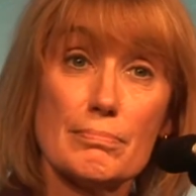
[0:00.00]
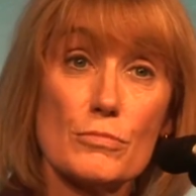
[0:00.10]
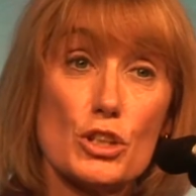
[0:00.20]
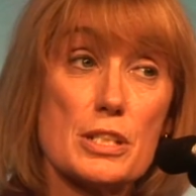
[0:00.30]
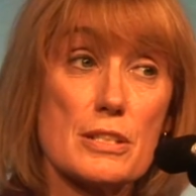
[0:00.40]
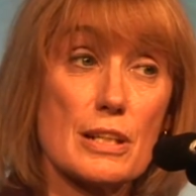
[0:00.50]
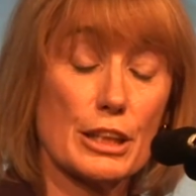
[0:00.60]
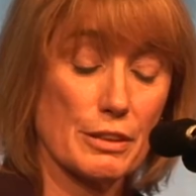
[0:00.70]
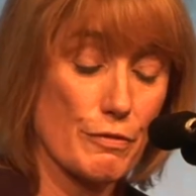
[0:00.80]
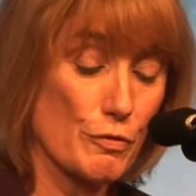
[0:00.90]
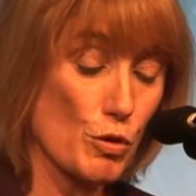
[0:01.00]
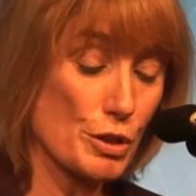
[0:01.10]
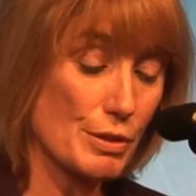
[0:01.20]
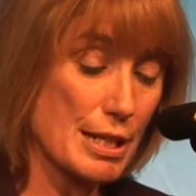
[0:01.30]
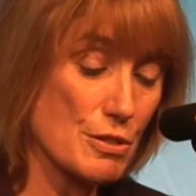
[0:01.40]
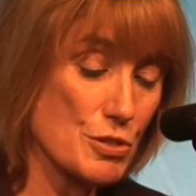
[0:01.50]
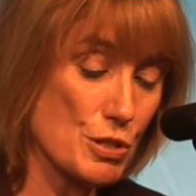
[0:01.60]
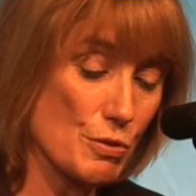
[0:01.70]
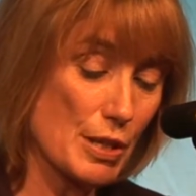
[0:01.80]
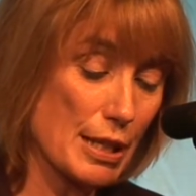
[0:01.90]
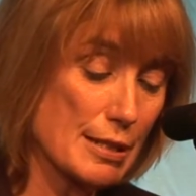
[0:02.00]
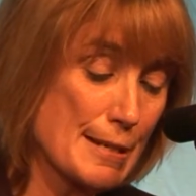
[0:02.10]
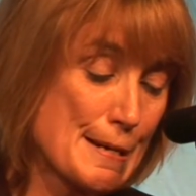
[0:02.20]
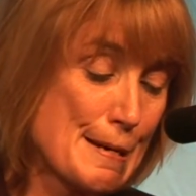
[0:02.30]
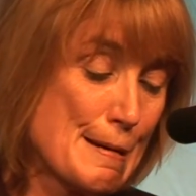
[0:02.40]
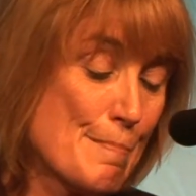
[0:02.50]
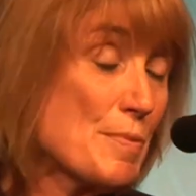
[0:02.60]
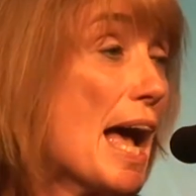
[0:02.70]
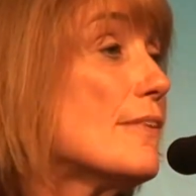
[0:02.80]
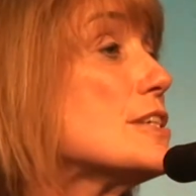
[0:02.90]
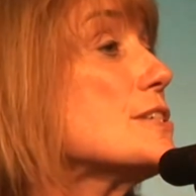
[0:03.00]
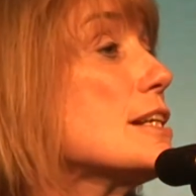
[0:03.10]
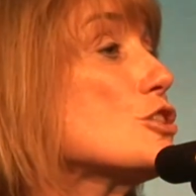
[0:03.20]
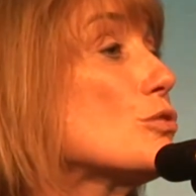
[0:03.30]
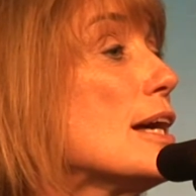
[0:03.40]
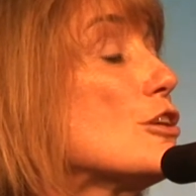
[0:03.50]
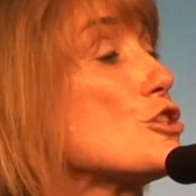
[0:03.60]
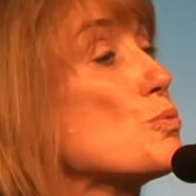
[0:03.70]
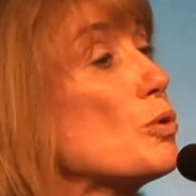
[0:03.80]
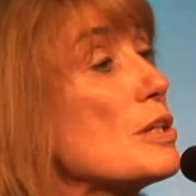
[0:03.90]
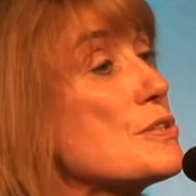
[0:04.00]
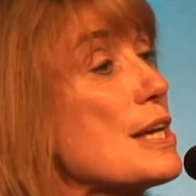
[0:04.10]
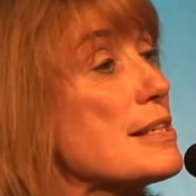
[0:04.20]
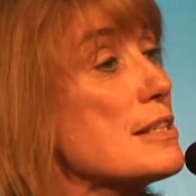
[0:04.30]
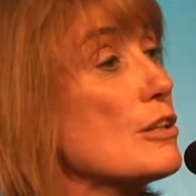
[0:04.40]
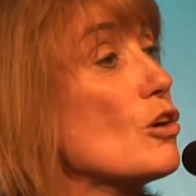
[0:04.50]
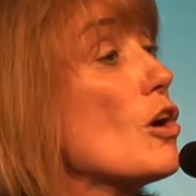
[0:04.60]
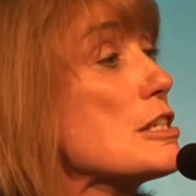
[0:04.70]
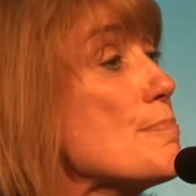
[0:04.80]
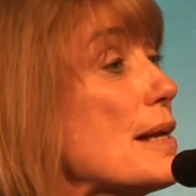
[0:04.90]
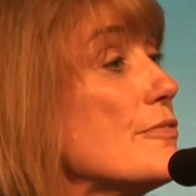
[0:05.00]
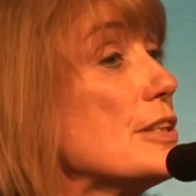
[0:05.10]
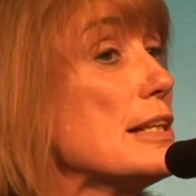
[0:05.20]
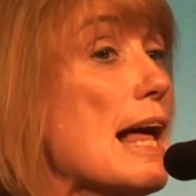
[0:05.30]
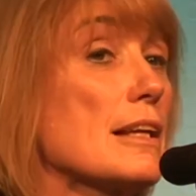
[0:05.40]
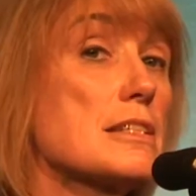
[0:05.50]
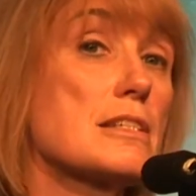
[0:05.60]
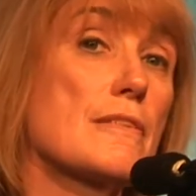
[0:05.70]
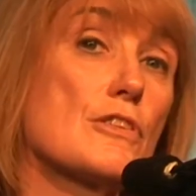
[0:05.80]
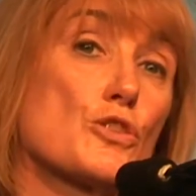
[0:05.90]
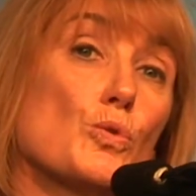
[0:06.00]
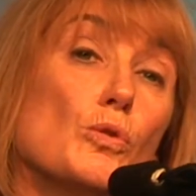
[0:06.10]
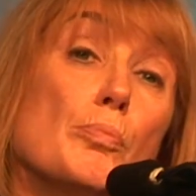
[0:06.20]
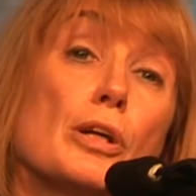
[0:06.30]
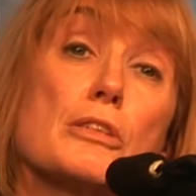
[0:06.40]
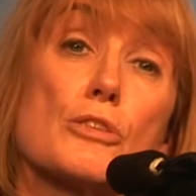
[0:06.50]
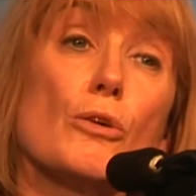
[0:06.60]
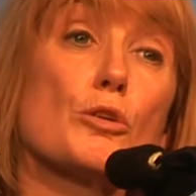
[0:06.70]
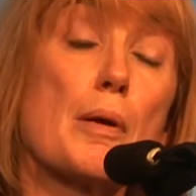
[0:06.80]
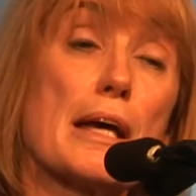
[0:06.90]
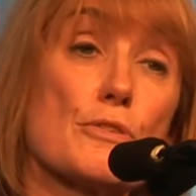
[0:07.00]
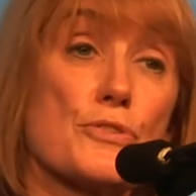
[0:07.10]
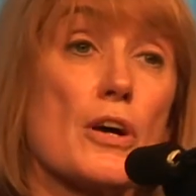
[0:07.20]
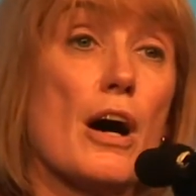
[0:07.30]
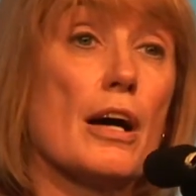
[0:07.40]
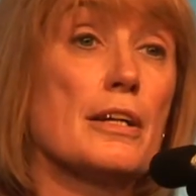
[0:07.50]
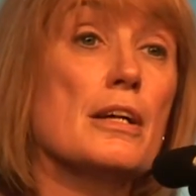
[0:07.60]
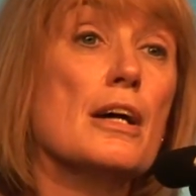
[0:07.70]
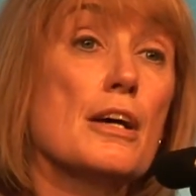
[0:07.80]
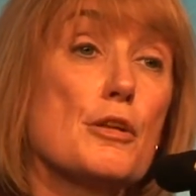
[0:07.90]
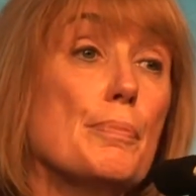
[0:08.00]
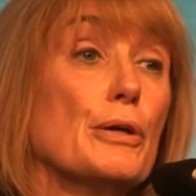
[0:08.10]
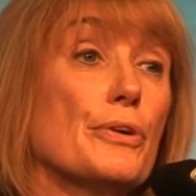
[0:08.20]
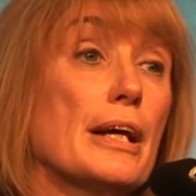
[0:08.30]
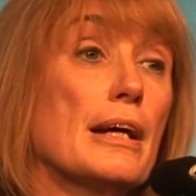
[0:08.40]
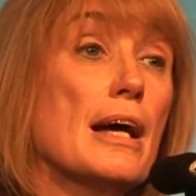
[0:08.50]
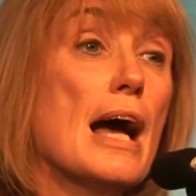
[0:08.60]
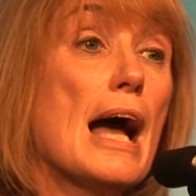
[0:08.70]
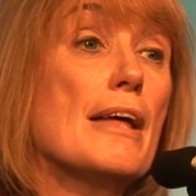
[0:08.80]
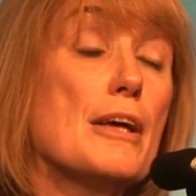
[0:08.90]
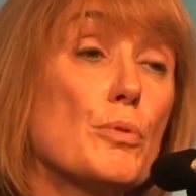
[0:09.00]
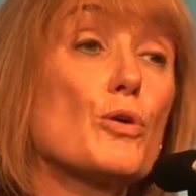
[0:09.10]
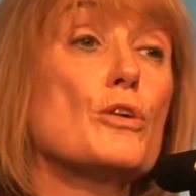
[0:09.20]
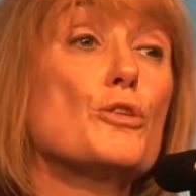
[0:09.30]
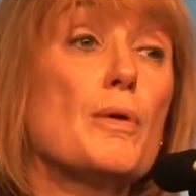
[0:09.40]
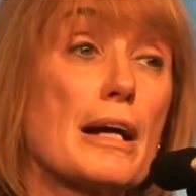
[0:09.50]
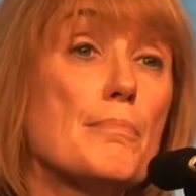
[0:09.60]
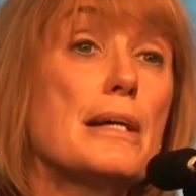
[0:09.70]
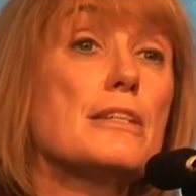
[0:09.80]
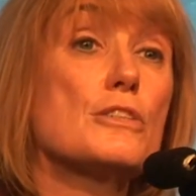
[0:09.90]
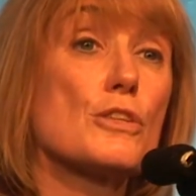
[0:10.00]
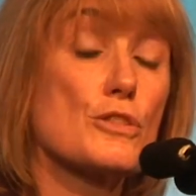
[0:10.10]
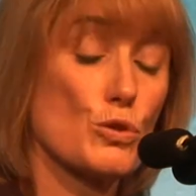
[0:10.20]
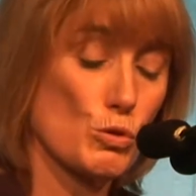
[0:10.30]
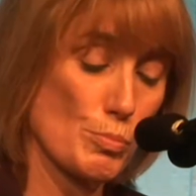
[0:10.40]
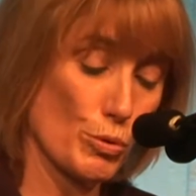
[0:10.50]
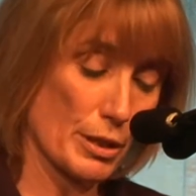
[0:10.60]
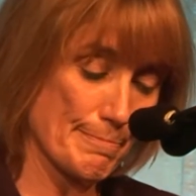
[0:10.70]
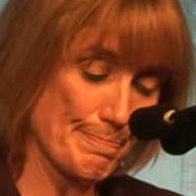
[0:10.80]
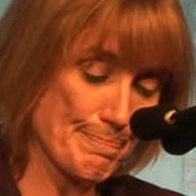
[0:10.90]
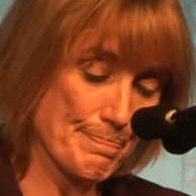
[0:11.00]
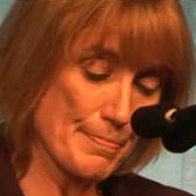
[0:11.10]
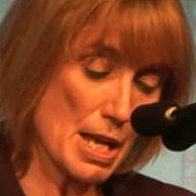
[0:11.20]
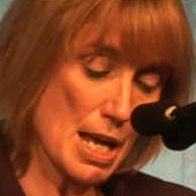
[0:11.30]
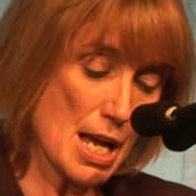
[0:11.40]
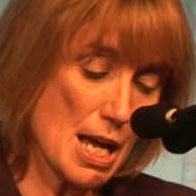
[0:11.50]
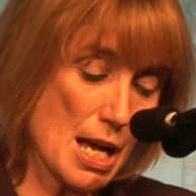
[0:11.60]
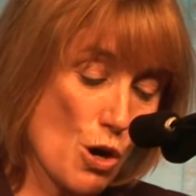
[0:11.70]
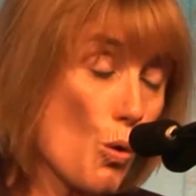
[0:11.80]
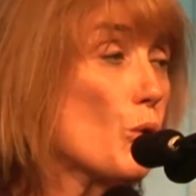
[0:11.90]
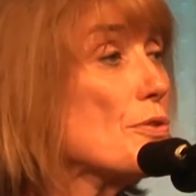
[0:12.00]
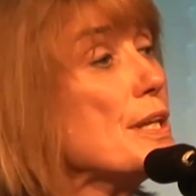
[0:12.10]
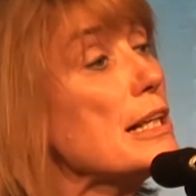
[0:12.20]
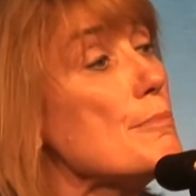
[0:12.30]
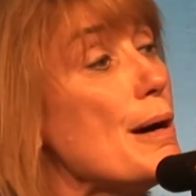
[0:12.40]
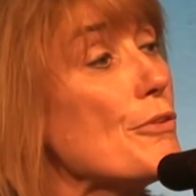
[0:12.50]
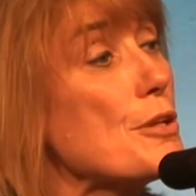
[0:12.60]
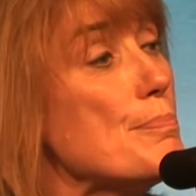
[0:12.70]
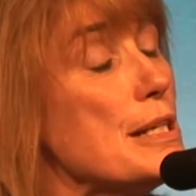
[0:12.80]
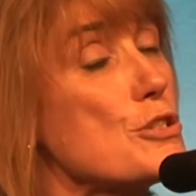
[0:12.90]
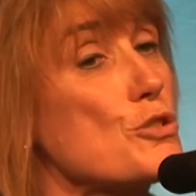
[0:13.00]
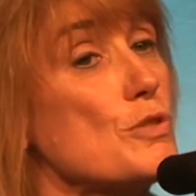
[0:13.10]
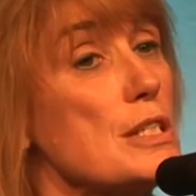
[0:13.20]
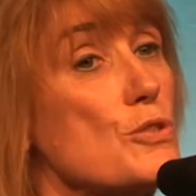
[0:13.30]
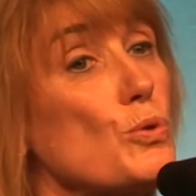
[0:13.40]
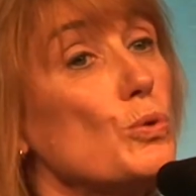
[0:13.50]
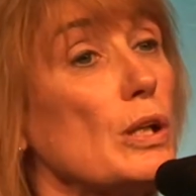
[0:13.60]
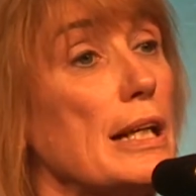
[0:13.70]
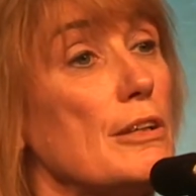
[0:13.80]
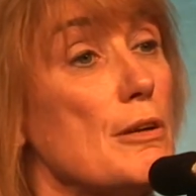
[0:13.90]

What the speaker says: Good discussion for 4th graders, do you think? And the 6th graders were assessing the cost-benefit analysis of the school, putting solar panels on the building, and they were going to recommend it to the school board. Or think about the Beach Street School here